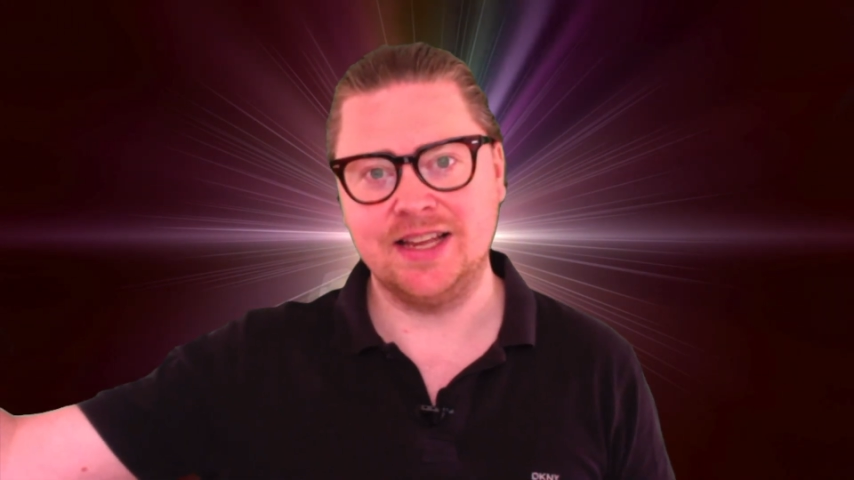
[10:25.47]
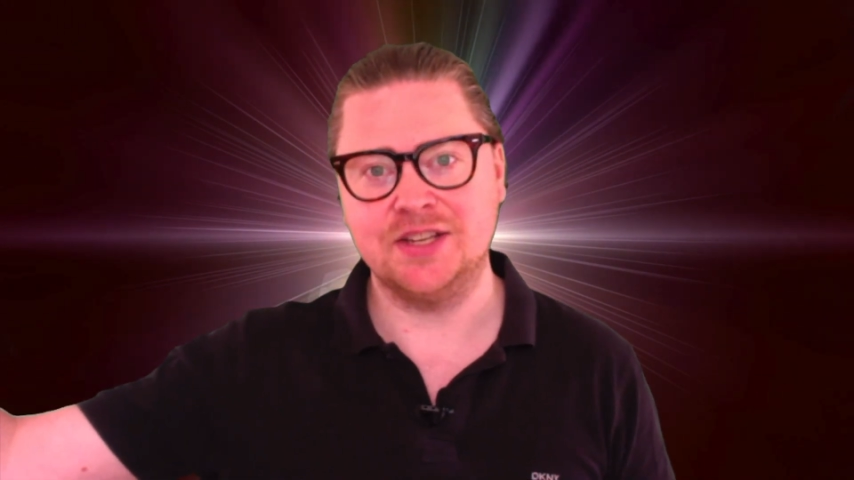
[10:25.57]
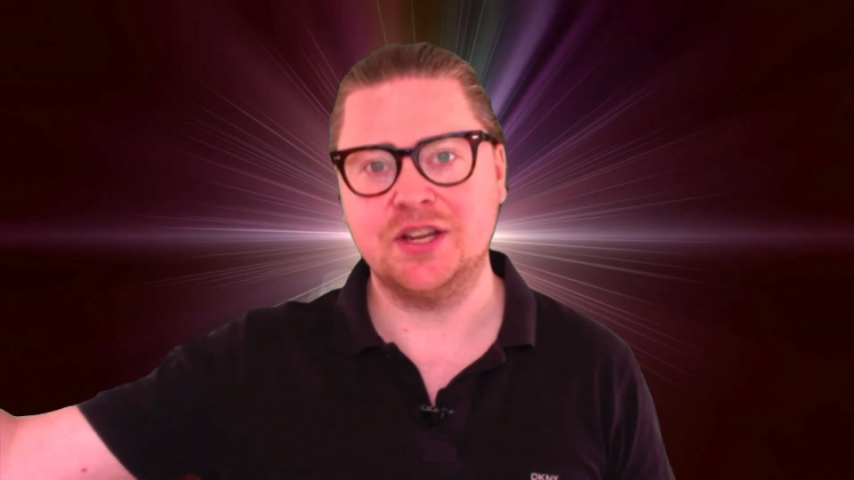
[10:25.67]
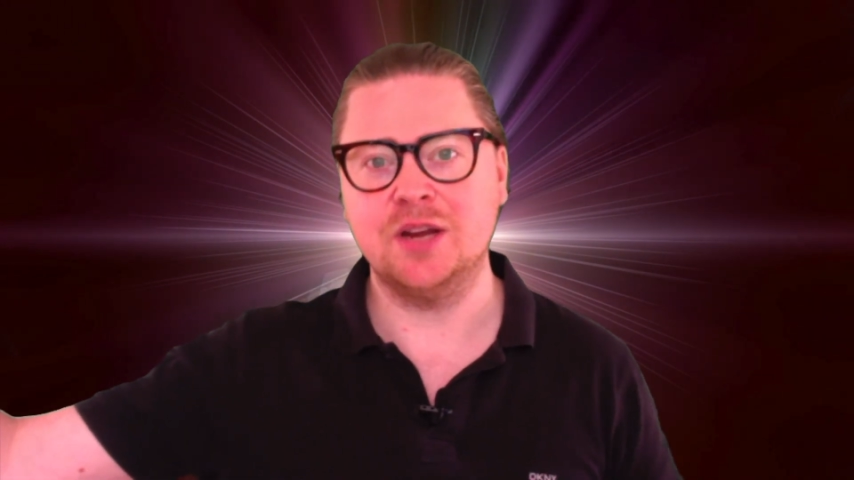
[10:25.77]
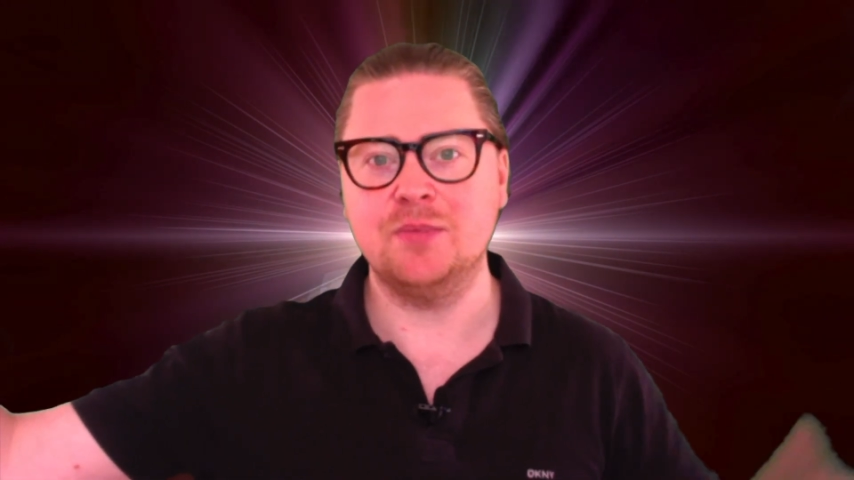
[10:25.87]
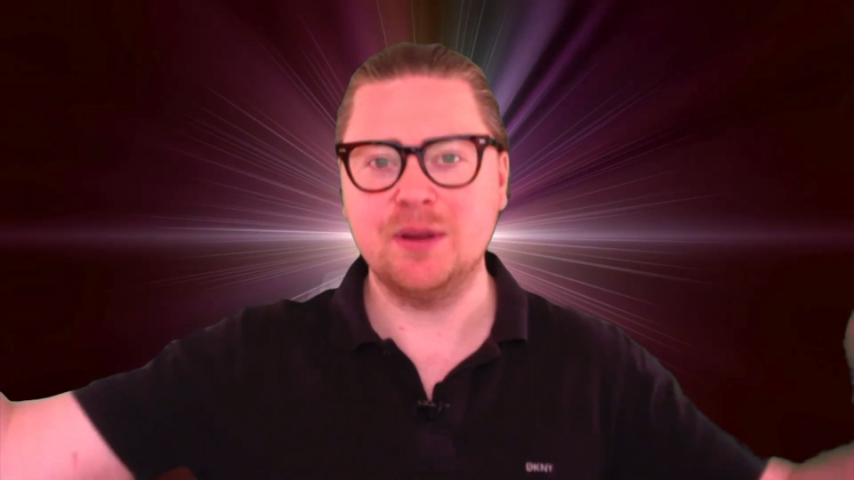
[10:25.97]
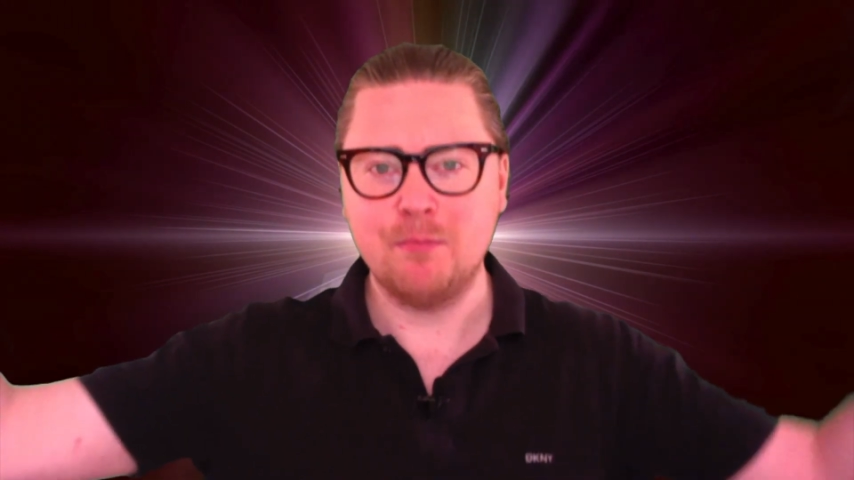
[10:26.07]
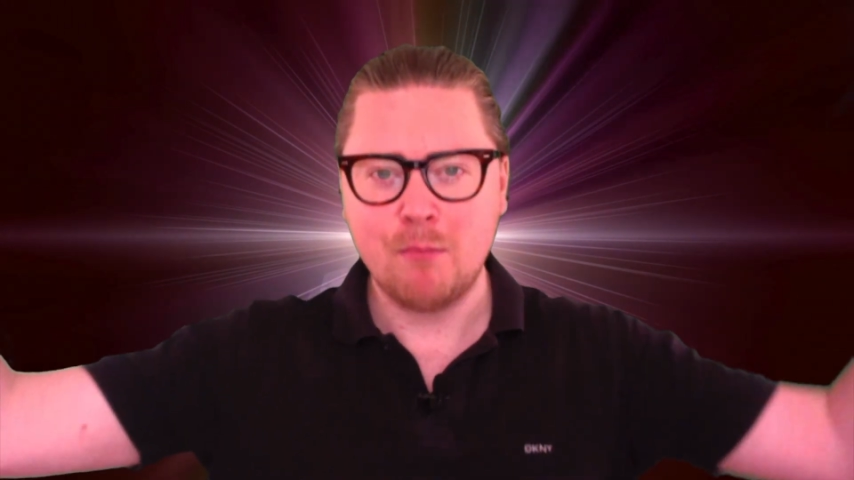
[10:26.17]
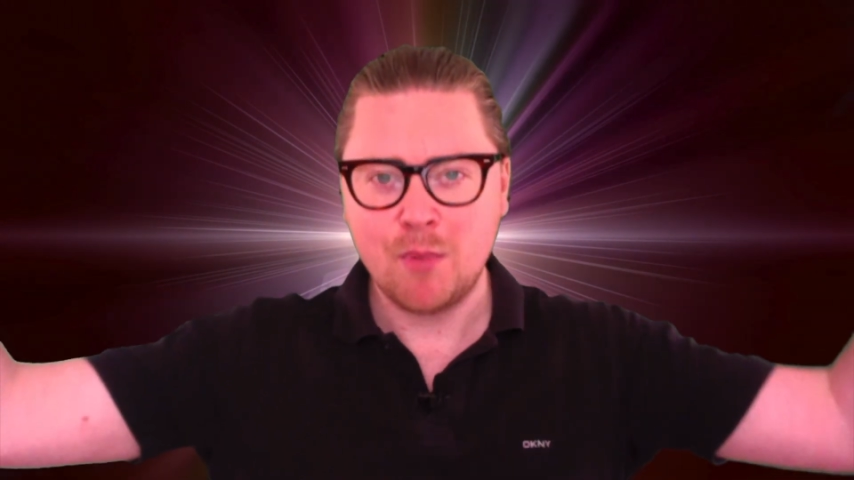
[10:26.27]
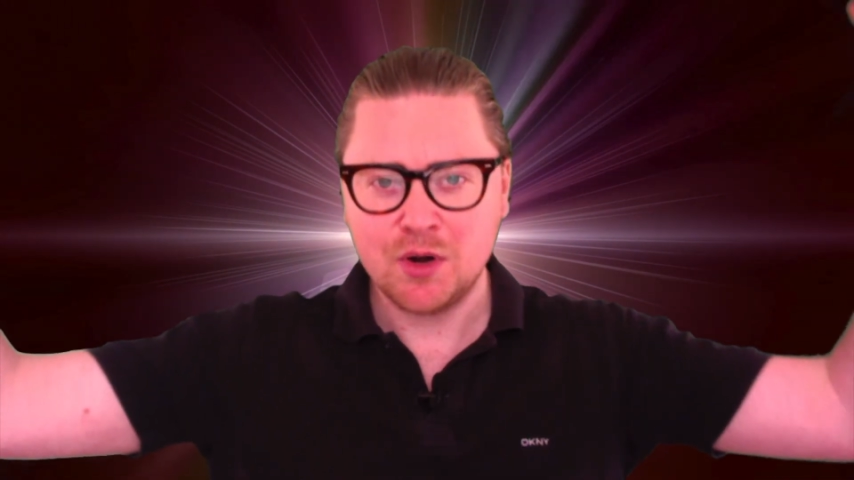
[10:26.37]
is going to be
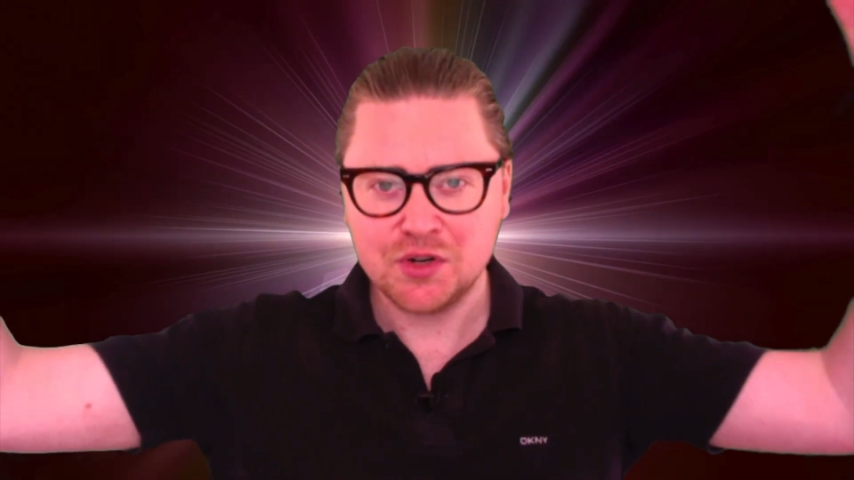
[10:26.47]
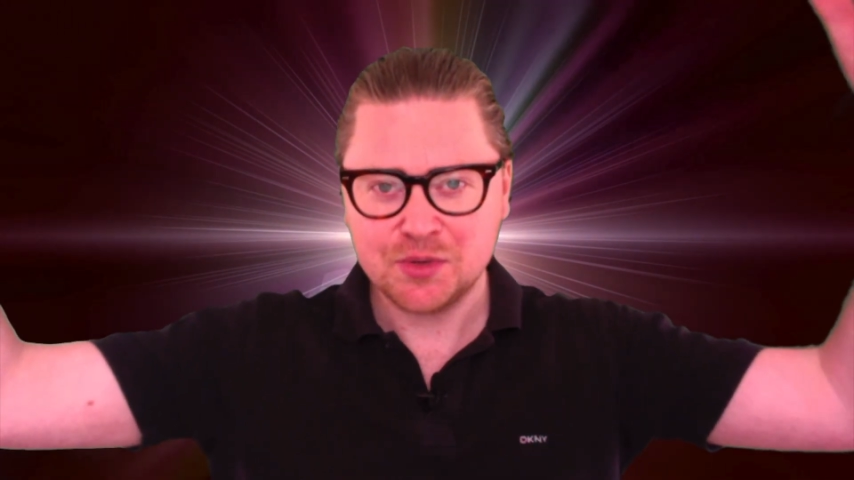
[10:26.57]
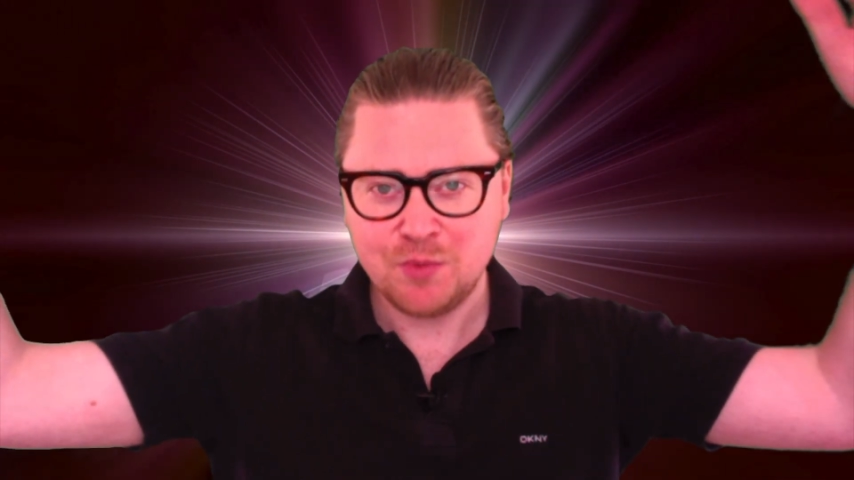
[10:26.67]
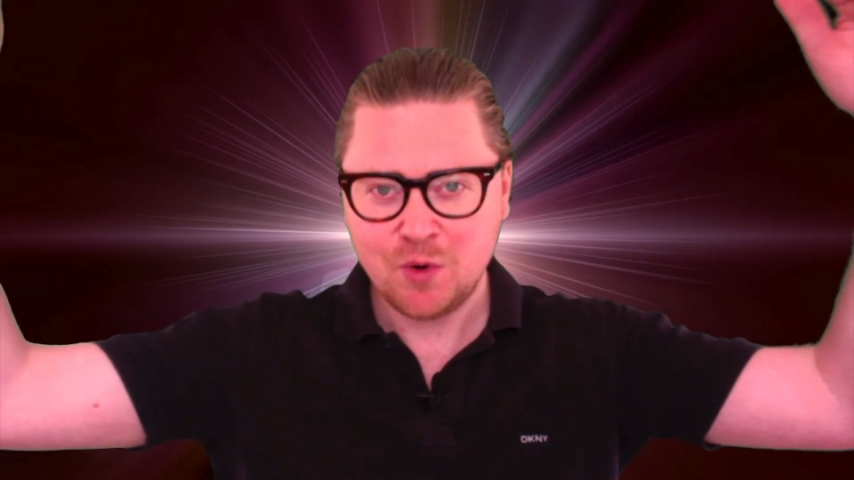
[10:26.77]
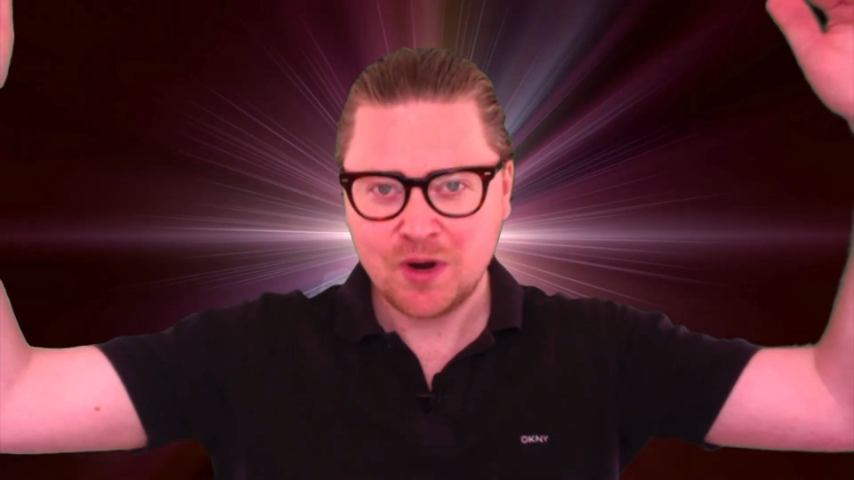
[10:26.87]
much more